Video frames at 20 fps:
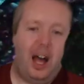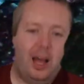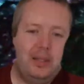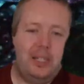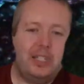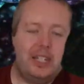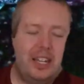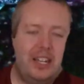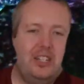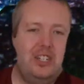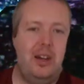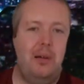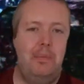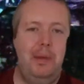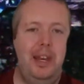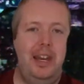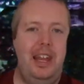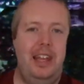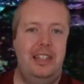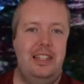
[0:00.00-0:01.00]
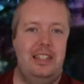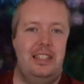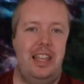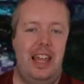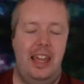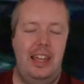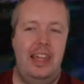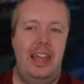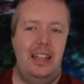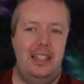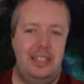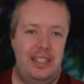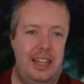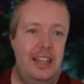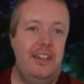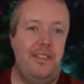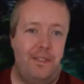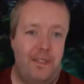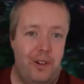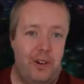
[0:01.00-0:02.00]
I'm just going to jump in here to say, yes,
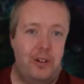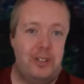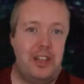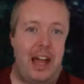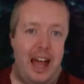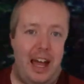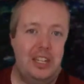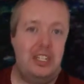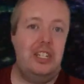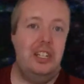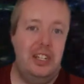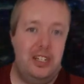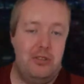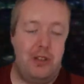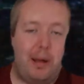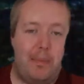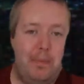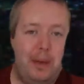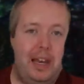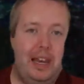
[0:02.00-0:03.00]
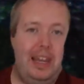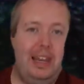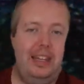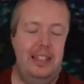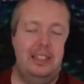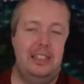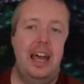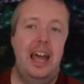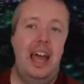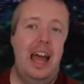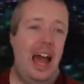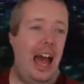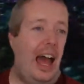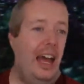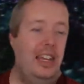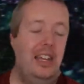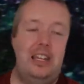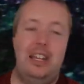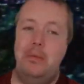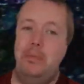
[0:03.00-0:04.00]
these floors are actually trampolines,
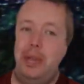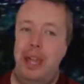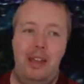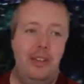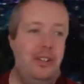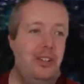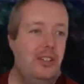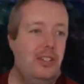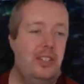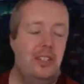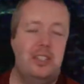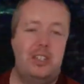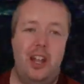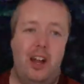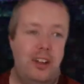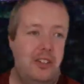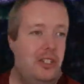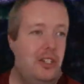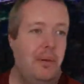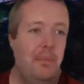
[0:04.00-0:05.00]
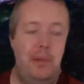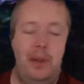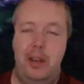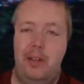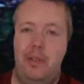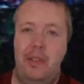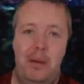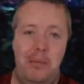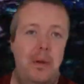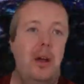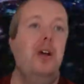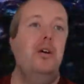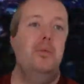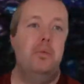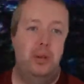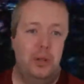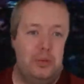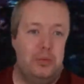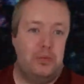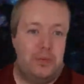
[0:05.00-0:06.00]
and the temptation to start jumping on
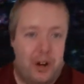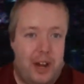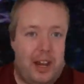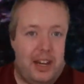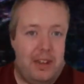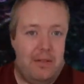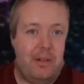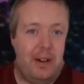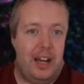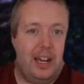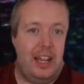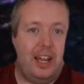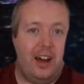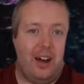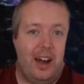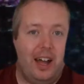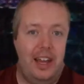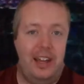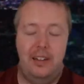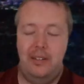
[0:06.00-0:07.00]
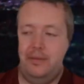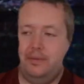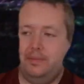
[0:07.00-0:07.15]
them was really, really high.